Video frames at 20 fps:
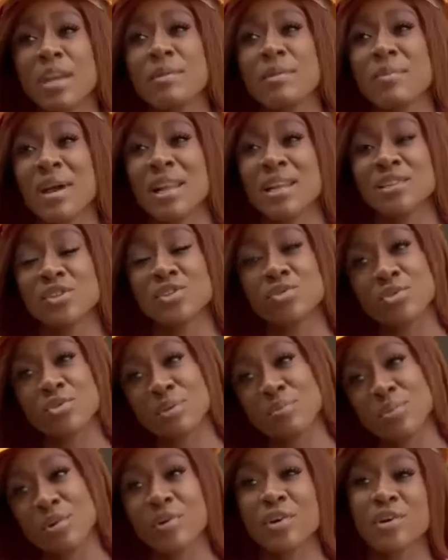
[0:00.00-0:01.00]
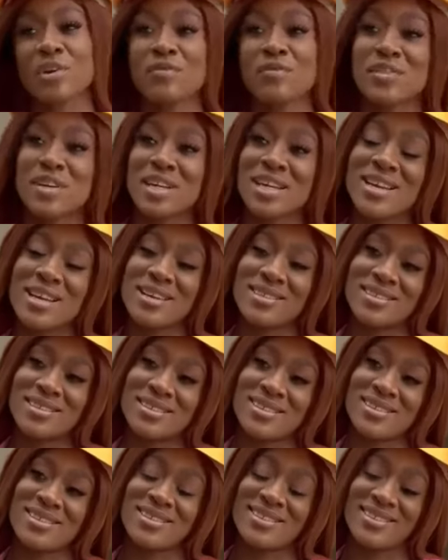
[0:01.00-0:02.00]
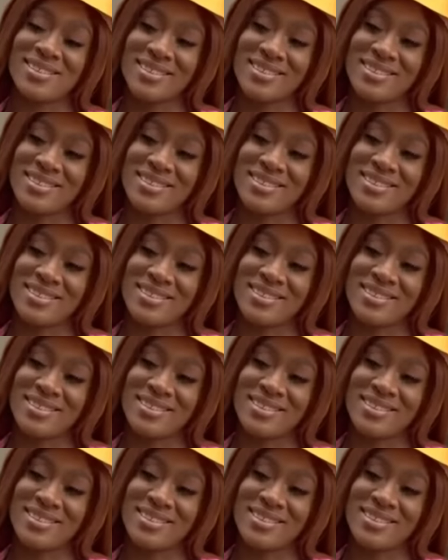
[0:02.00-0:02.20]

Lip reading: remaining balance through the period of 3 years.